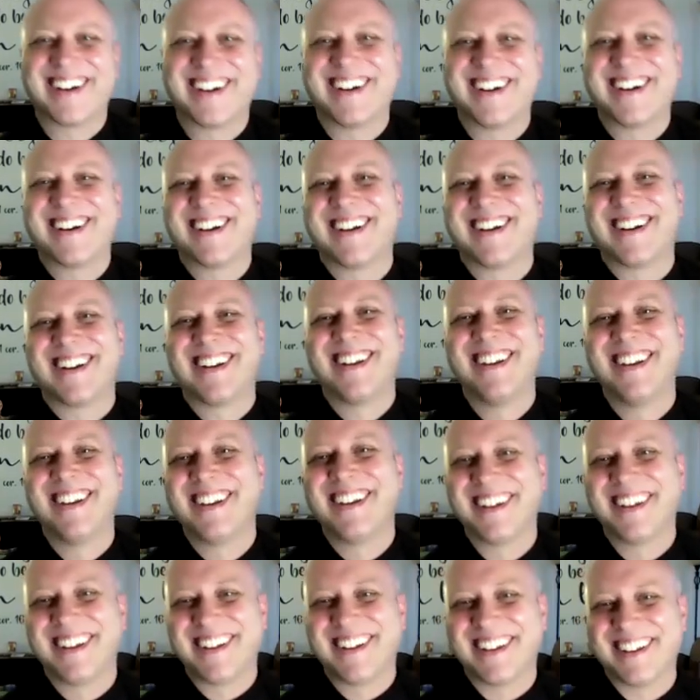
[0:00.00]

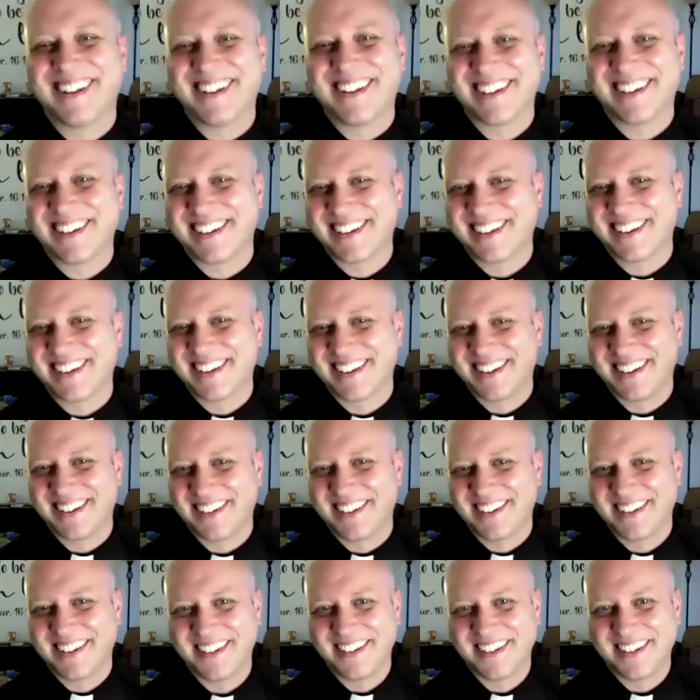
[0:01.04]

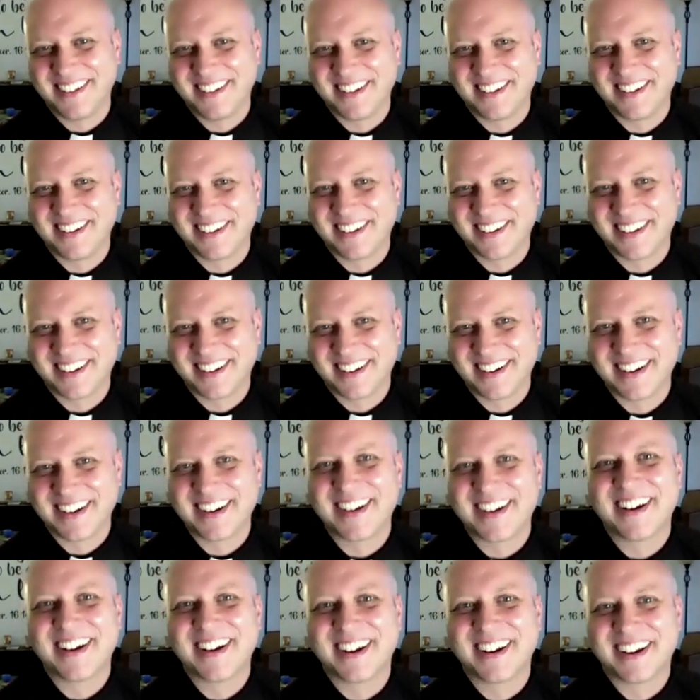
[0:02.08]

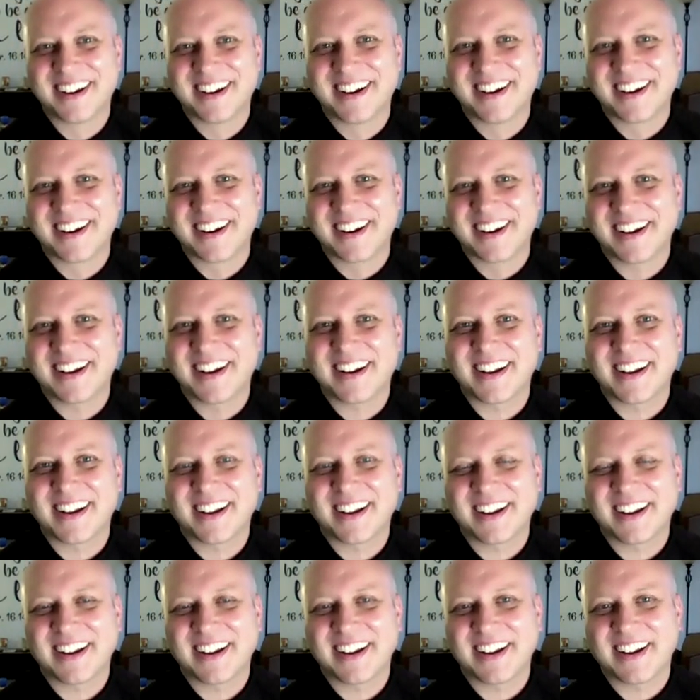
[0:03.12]

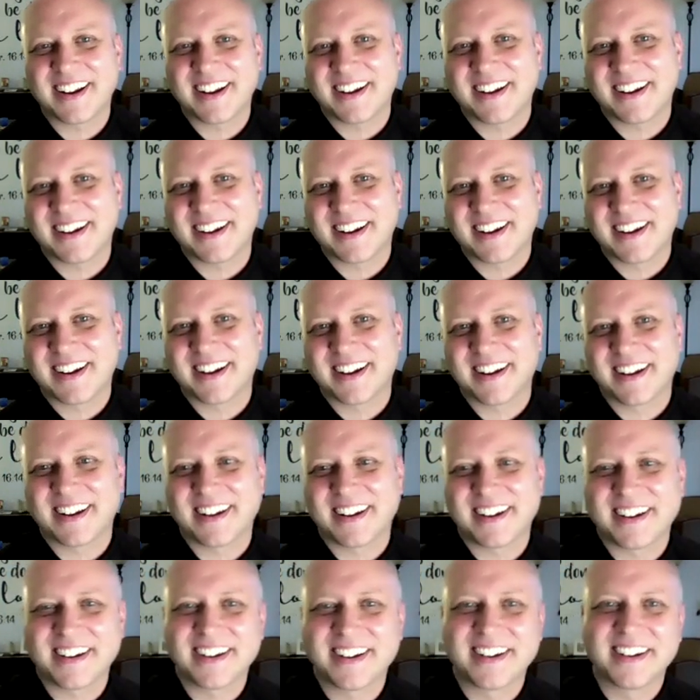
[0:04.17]

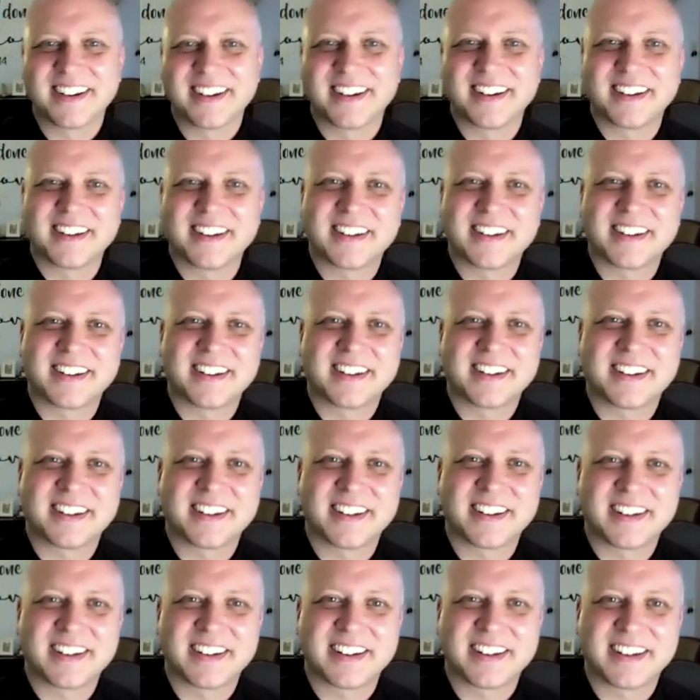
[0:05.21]

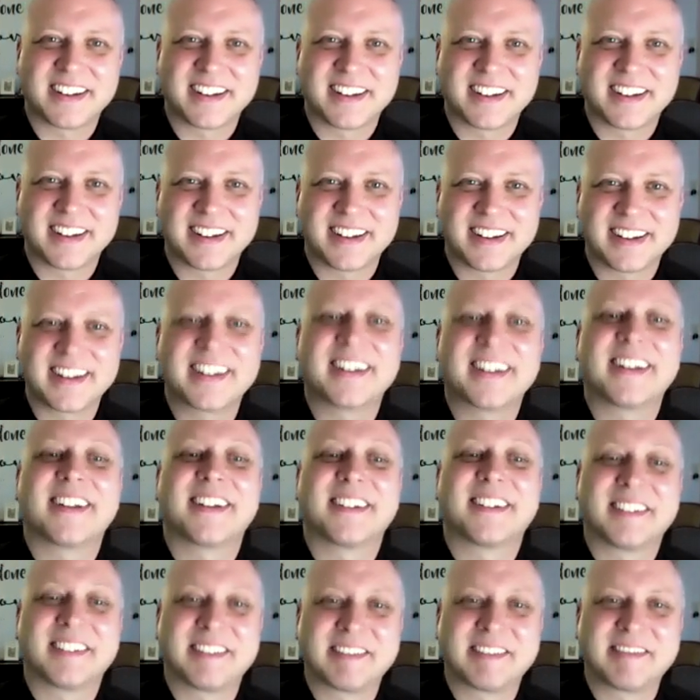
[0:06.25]

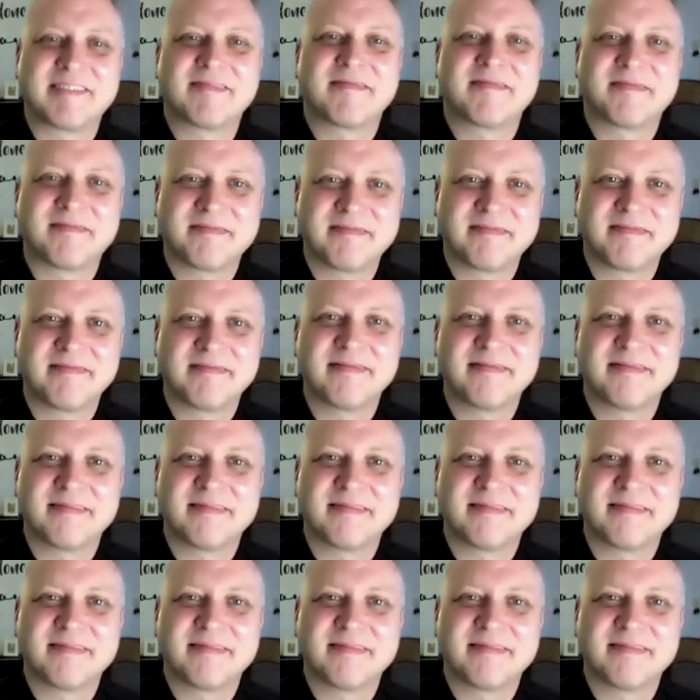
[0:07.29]
(not speaking)